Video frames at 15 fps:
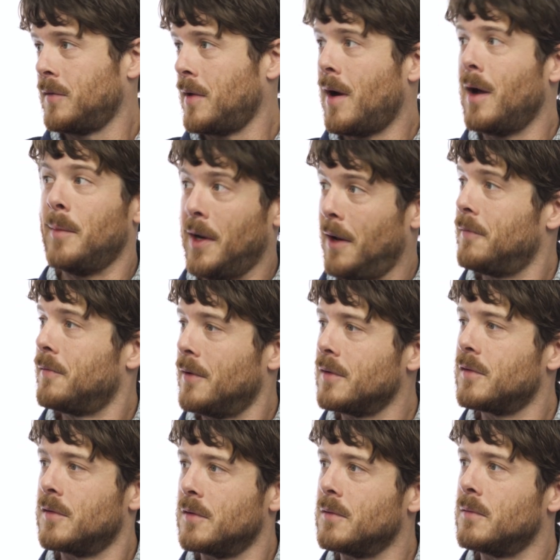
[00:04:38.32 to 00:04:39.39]
of time and
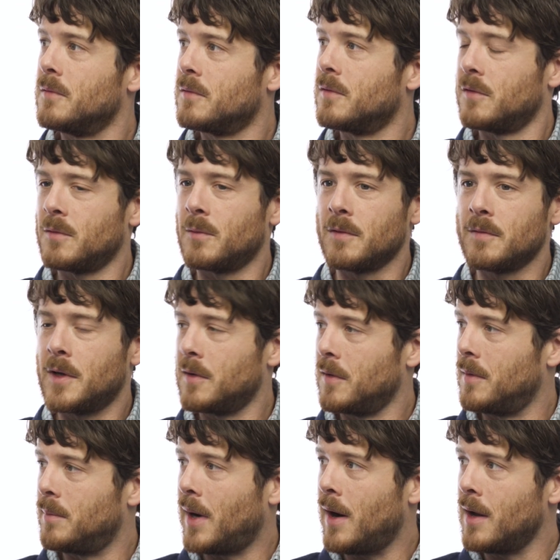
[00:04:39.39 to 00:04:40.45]
effort to, to sort of get
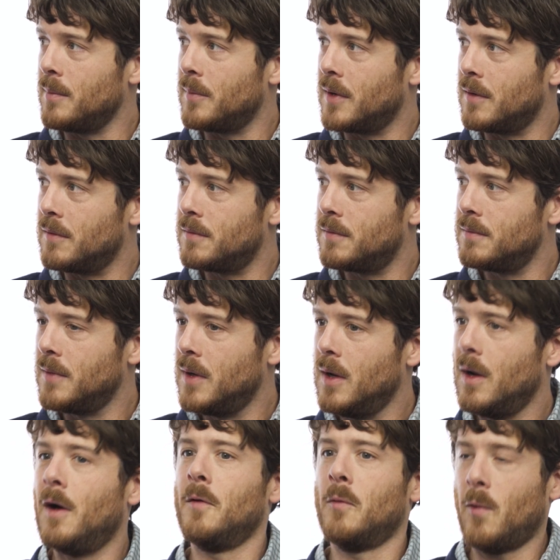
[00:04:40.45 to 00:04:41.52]
to the bottom of
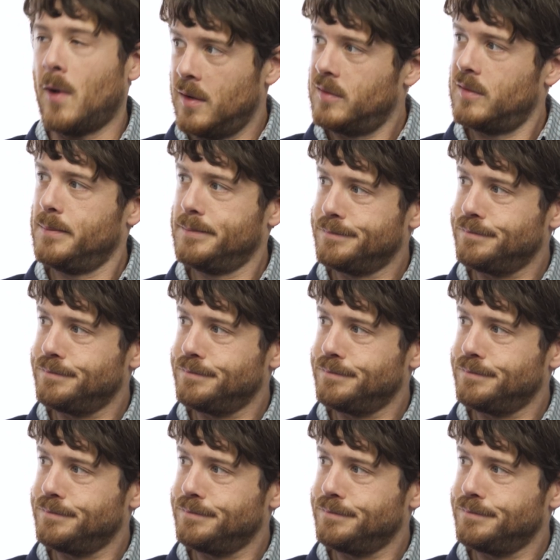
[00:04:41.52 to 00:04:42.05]
otherwise.